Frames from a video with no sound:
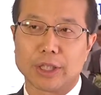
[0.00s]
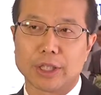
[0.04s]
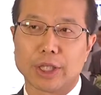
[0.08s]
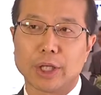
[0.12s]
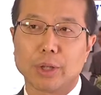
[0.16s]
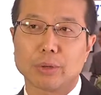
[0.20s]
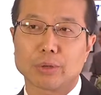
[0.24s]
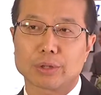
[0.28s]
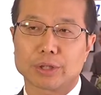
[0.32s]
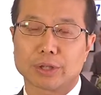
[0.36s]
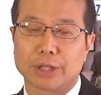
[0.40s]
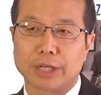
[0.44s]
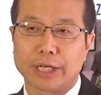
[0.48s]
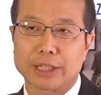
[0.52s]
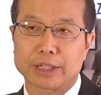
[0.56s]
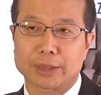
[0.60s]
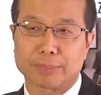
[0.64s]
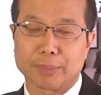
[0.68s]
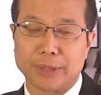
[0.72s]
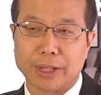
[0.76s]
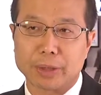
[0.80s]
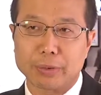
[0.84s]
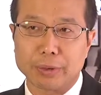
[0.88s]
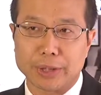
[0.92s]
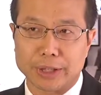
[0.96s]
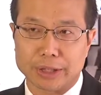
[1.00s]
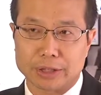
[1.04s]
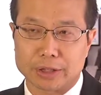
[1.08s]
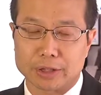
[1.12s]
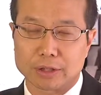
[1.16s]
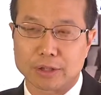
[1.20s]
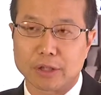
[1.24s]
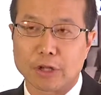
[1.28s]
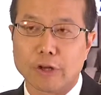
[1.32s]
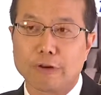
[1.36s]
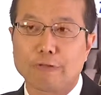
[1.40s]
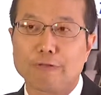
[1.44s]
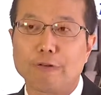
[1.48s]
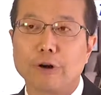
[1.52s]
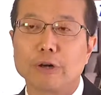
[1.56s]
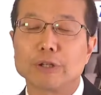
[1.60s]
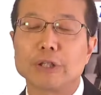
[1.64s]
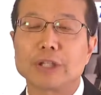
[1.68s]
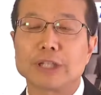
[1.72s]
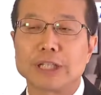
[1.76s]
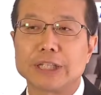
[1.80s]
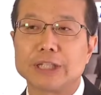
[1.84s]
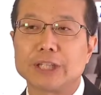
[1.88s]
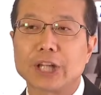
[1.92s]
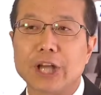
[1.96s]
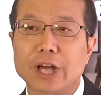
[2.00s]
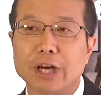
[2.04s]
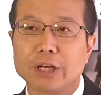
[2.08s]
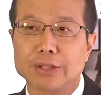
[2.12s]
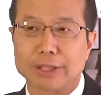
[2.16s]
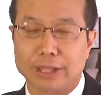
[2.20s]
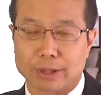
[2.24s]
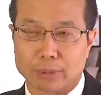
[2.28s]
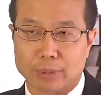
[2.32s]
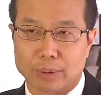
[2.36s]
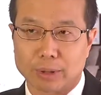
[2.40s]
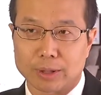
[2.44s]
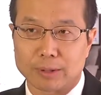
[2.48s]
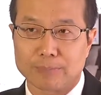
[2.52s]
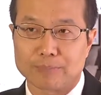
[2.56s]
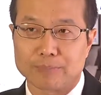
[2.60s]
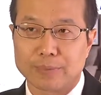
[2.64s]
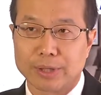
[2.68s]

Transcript: user experience for the entire network.